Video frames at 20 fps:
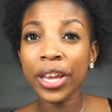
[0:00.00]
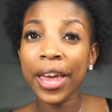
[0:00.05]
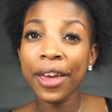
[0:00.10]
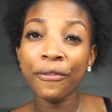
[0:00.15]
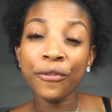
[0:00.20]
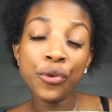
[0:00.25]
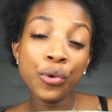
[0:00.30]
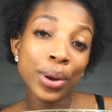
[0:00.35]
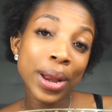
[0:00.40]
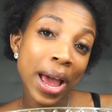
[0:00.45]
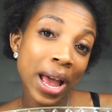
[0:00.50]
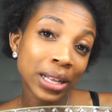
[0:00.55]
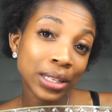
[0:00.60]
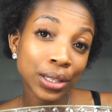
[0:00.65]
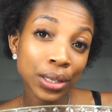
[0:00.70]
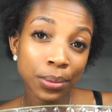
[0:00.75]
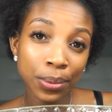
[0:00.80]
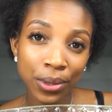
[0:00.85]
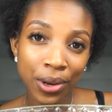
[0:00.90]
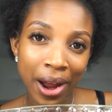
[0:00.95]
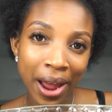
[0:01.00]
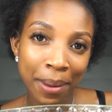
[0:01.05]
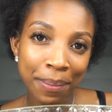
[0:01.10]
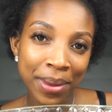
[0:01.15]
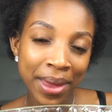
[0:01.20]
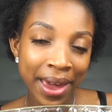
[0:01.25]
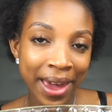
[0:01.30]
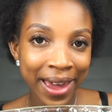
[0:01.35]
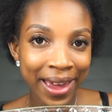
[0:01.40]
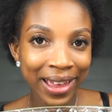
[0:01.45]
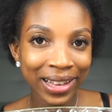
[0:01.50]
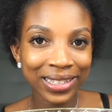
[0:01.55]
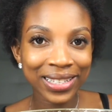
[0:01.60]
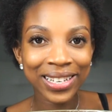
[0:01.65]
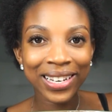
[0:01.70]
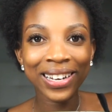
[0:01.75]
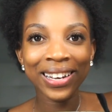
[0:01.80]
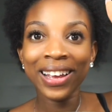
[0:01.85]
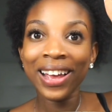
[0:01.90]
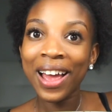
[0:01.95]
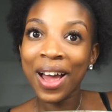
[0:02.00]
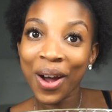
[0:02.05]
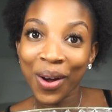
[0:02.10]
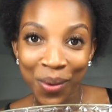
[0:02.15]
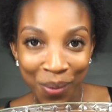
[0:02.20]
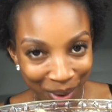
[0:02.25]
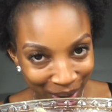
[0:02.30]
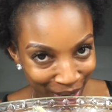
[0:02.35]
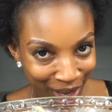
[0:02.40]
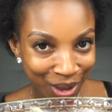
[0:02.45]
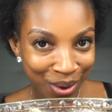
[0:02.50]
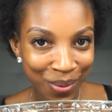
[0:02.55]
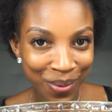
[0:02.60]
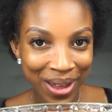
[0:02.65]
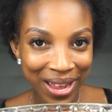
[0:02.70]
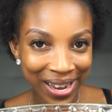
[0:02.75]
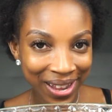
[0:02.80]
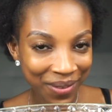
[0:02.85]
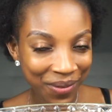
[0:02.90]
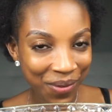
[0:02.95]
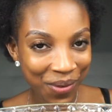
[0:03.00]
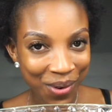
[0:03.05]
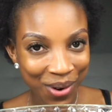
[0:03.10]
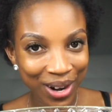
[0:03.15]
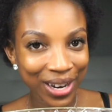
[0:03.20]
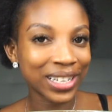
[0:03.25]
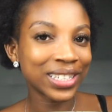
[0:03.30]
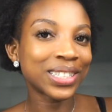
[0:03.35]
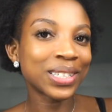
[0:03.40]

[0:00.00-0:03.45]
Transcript: If you're not subscribed yet, what are you waiting for?